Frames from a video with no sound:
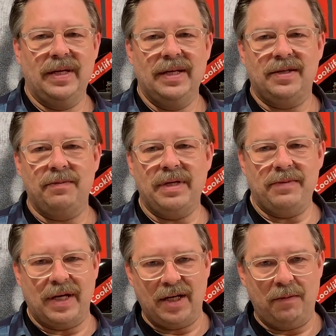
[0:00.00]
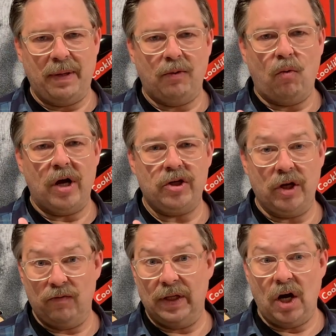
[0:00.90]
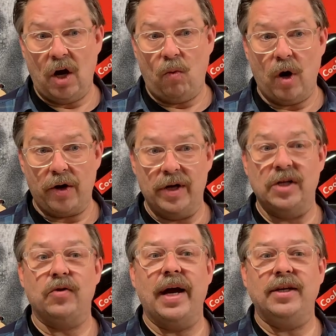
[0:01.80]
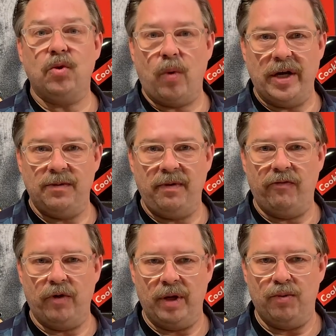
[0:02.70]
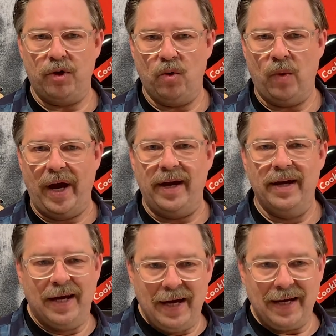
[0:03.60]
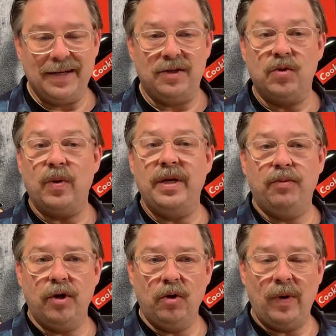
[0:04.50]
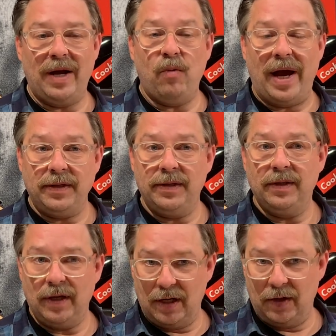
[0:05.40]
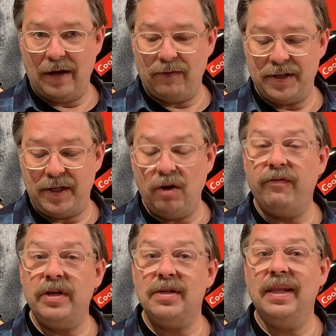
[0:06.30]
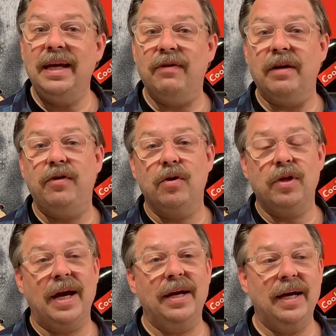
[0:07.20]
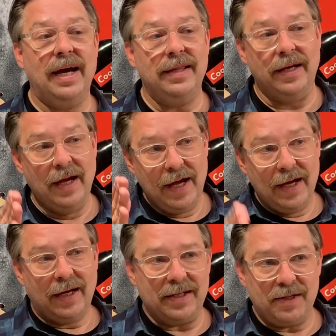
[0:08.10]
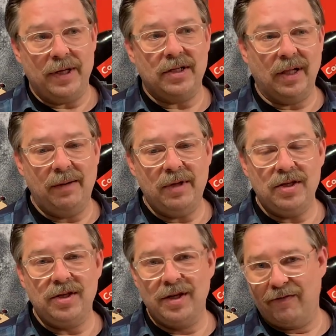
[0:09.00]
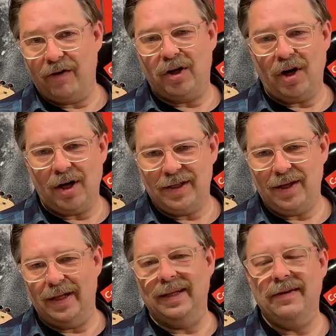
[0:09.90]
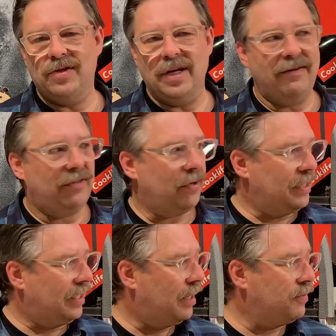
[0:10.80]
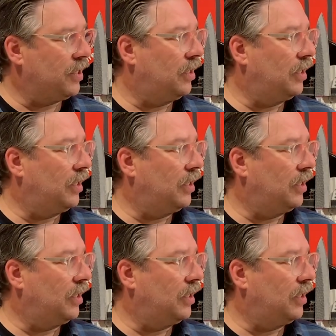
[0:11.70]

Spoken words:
Sometimes I tell people wash it in really hot water and dry it twice before you put it away. Because it's when you put it away wet, it'll get rusty, or if you just leave it. If you're the kind of guy that cuts a bunch of lemons for a cocktail and leaves the knife there and then comes and